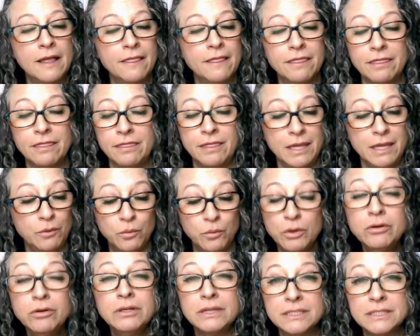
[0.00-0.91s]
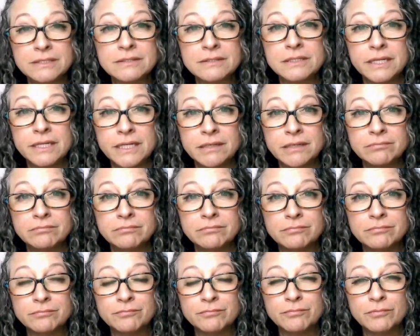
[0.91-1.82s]
they weren't listening,
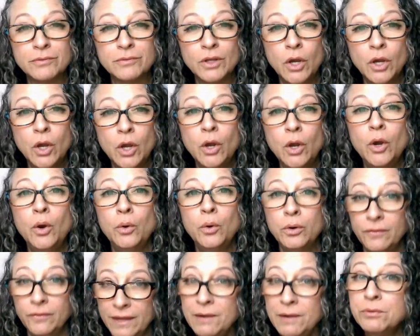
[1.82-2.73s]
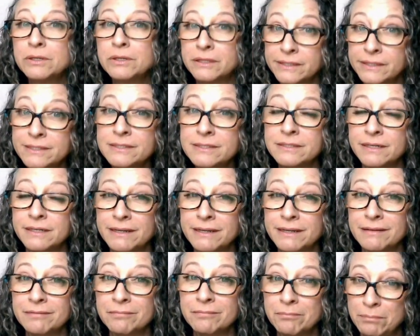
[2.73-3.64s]
or they were
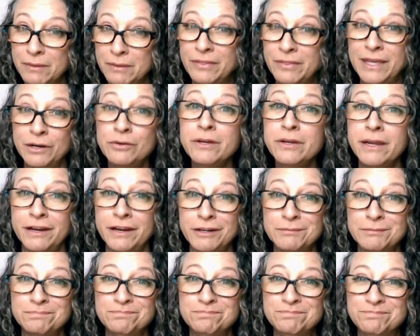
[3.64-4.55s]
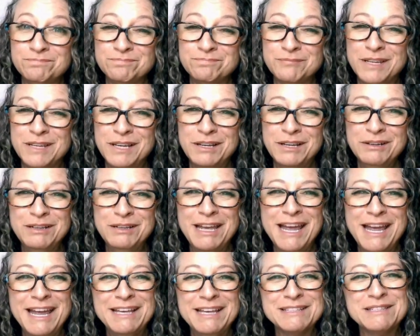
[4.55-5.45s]
listening, but they don't care.
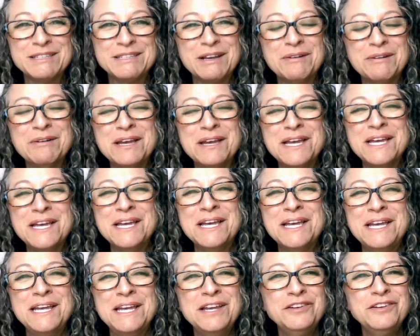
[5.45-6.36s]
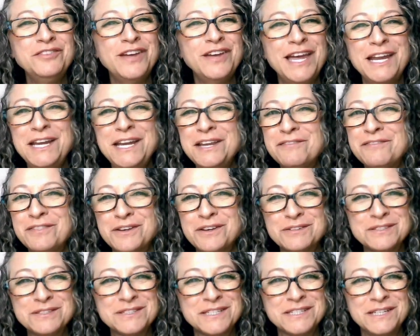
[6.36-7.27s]
Okay, and so if any of
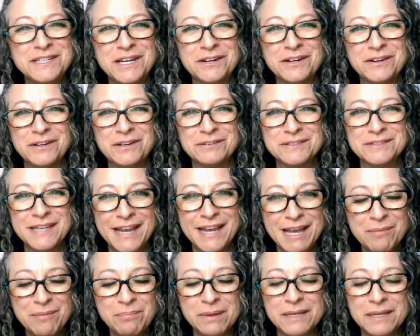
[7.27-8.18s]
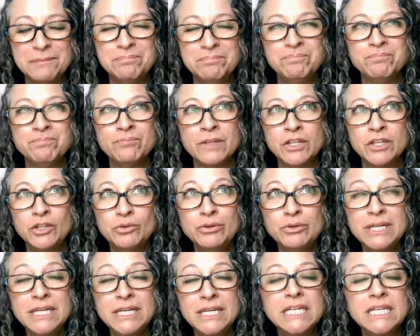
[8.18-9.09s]
those scenarios happen, you
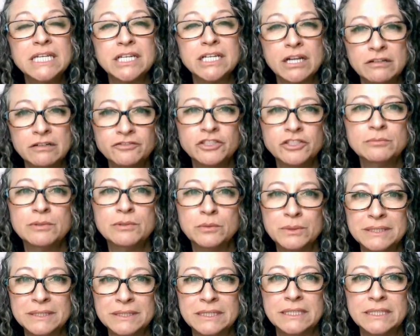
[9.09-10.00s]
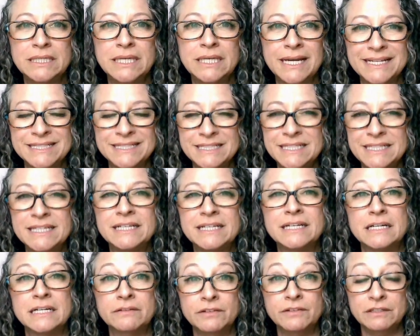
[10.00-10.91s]
need to get comfortable with the idea
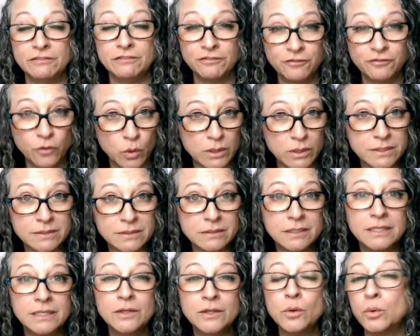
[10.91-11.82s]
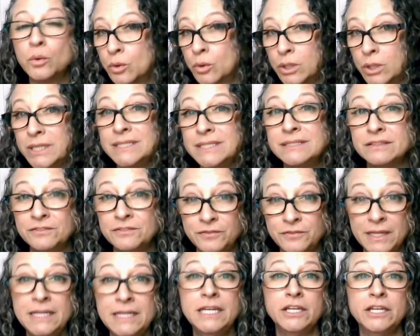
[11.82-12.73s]
of enforcing or
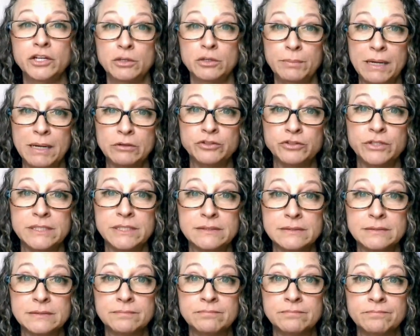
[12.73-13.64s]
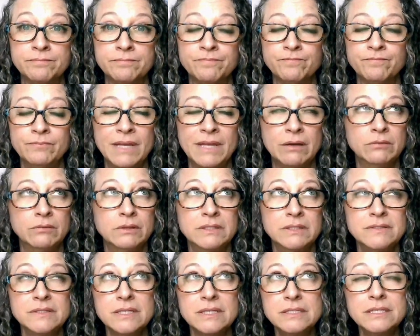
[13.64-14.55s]
defending your boundaries. Now,
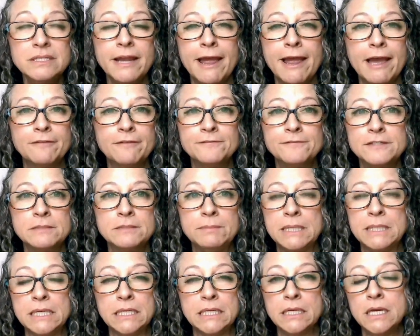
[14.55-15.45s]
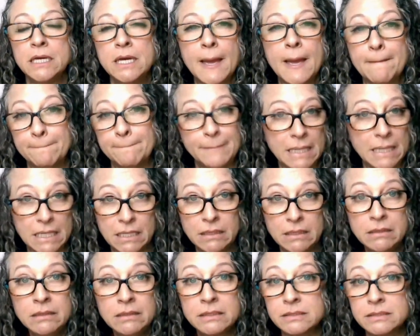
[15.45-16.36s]
this doesn't have to be
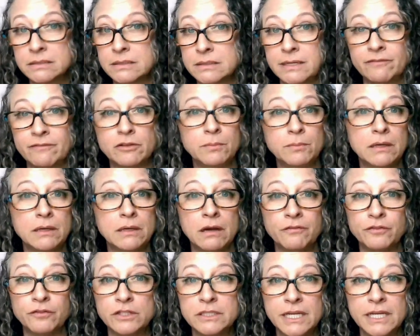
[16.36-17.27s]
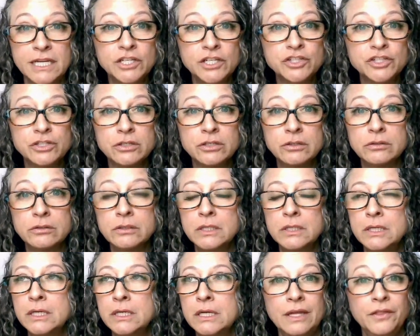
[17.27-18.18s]
mean. It doesn't have to be confrontational.
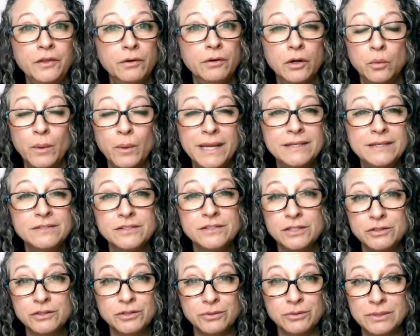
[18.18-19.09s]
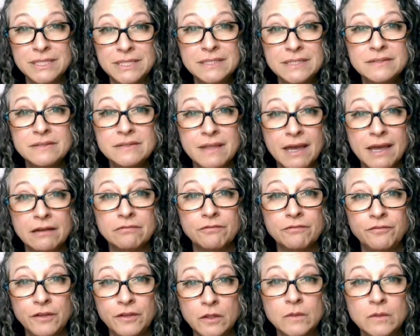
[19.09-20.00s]
There are ways to do this that
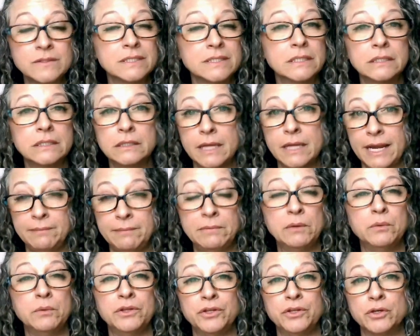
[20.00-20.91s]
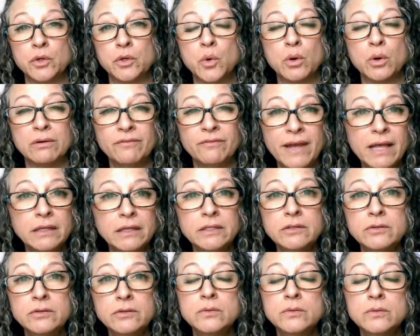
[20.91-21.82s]
feels in alignment with your core
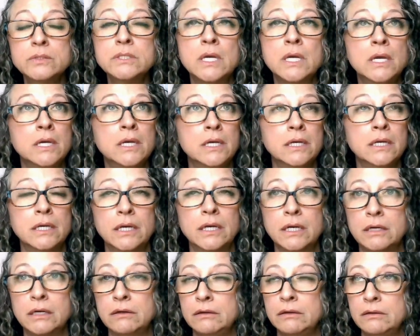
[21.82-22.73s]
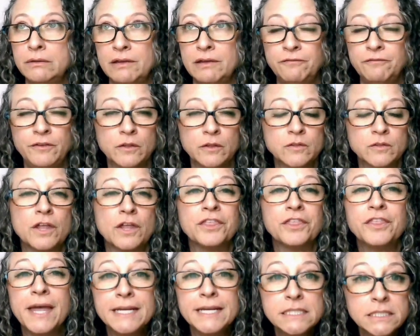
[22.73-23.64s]
values, that feels
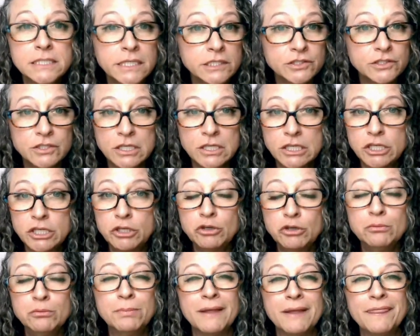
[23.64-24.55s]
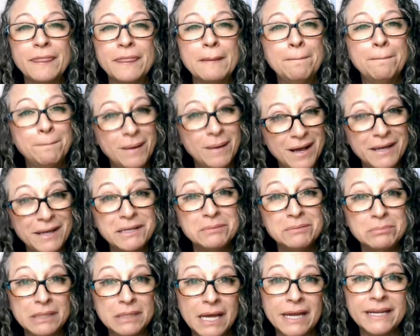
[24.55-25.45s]
authentic to you. But the
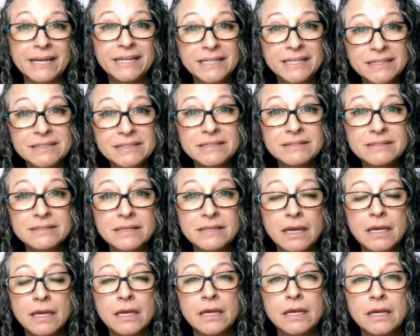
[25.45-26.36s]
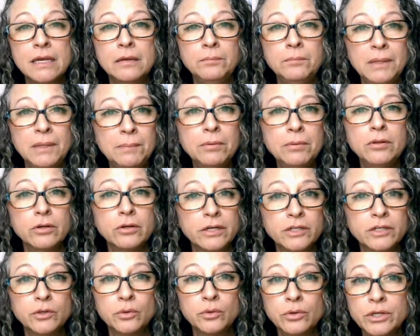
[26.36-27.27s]
bottom line is people are
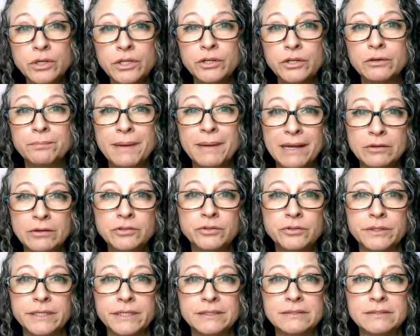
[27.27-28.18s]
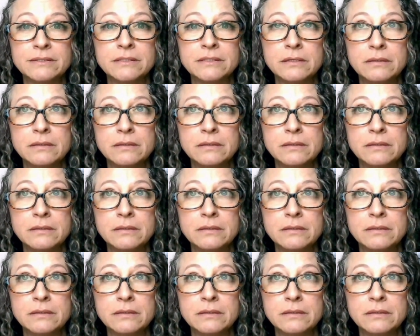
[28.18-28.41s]
ignoring your boundaries